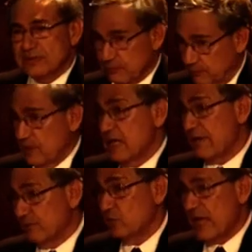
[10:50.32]
we
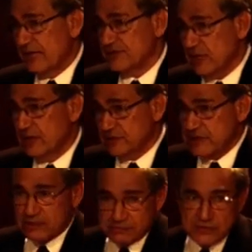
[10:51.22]
have to ask
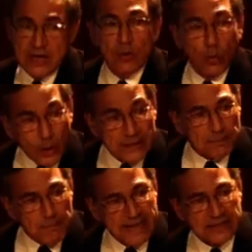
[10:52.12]
ourselves, what
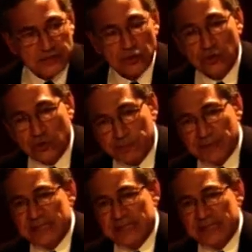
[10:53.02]
makes Europe